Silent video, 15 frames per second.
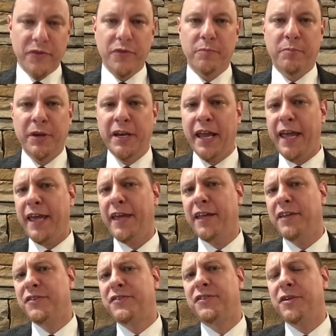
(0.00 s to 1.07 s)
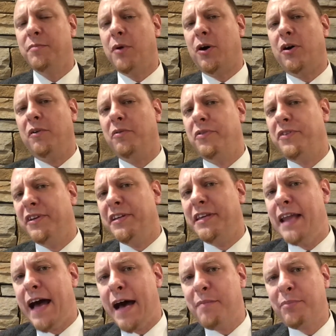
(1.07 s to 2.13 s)
Binet and Simon did
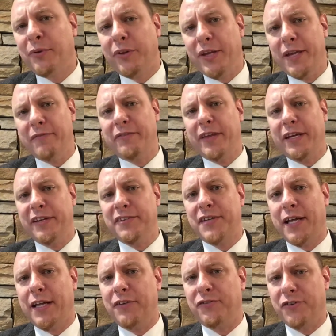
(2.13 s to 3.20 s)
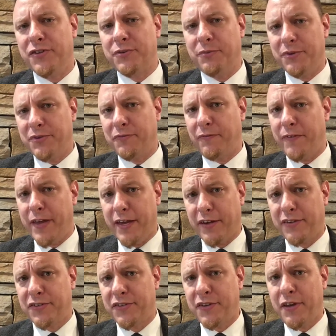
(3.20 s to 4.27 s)
not believe that intelligence was
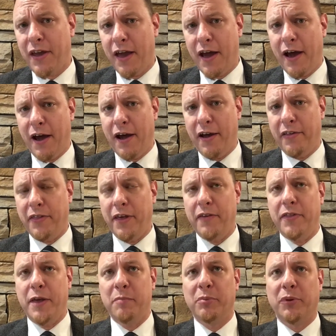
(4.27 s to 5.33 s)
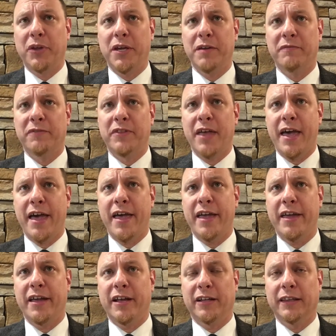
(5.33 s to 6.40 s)
fixed. They believed
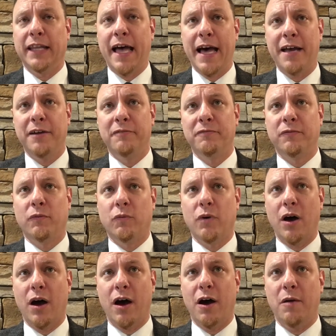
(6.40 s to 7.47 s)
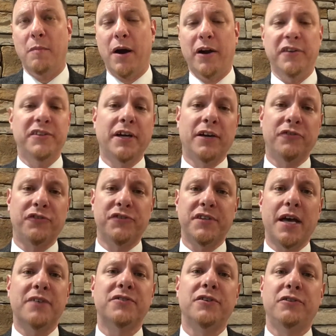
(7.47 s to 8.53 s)
that a lot of our intelligence
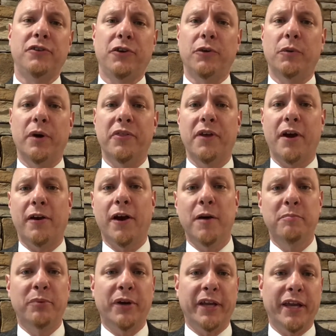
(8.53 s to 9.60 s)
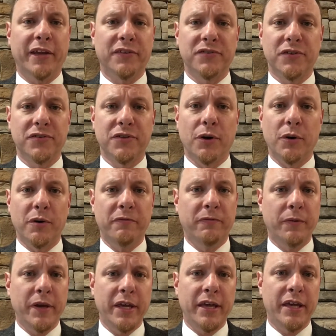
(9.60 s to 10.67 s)
has to do with our upbringings. So if
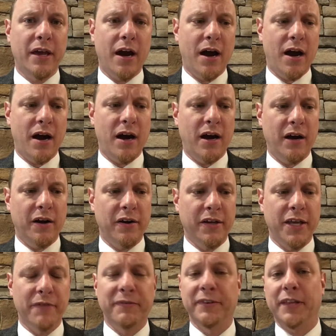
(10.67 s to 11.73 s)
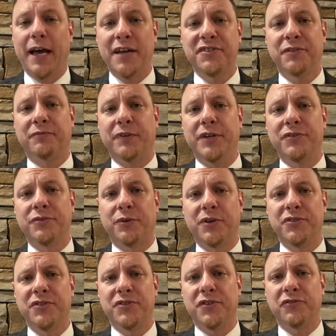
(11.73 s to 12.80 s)
we are given lots of
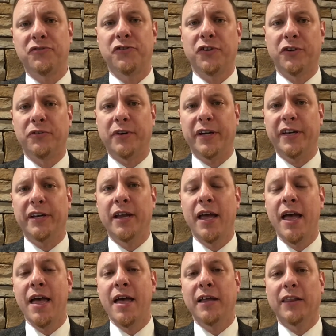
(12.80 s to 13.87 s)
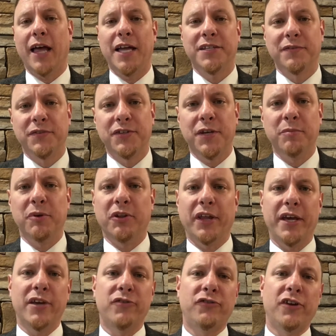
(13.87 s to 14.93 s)
resources as children, lots of
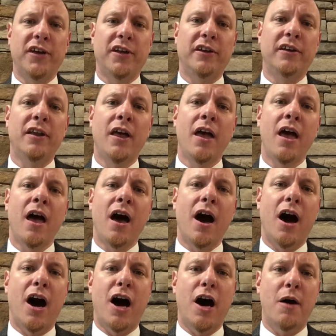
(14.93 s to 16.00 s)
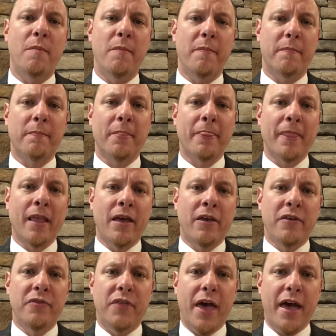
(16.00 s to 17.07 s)
stimulation,
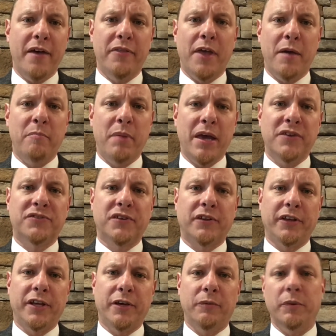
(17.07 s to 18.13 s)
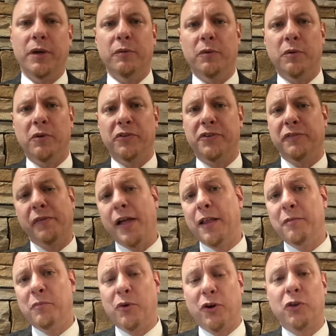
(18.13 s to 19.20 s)
that basically we will
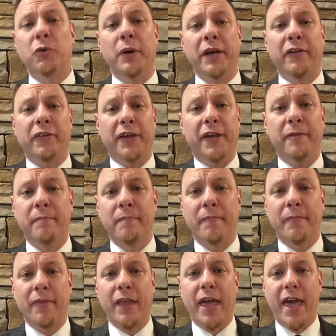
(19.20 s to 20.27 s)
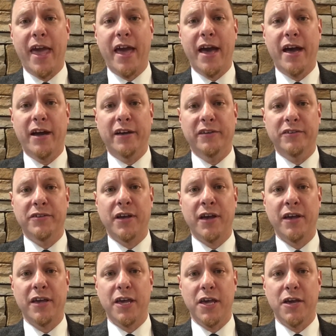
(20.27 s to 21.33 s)
develop more quickly. And
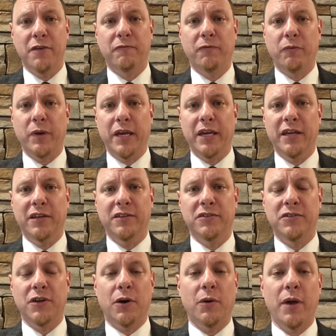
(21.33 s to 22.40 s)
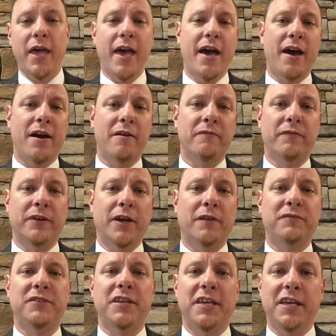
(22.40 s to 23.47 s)
if we don't have enough
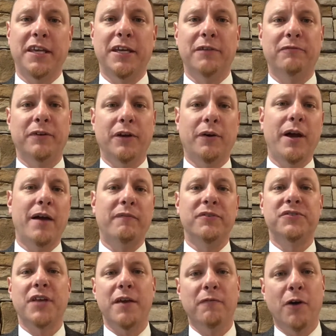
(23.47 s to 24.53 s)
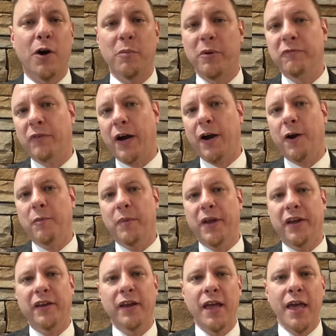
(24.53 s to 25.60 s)
to eat, if we don't have a safe home
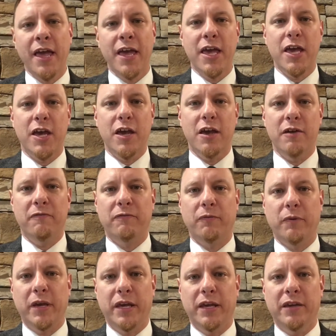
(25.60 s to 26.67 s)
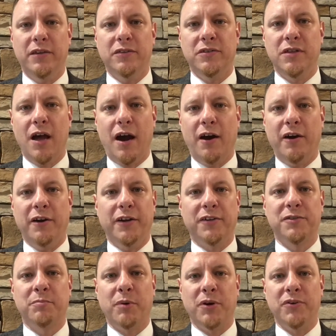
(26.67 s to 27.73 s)
environment, if we aren't
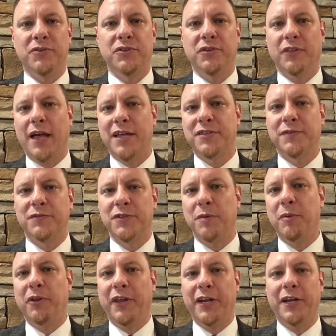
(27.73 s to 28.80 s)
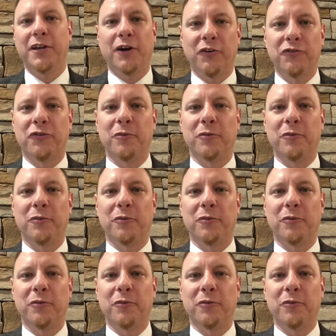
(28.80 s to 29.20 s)
exposed to lots of stimulating cultural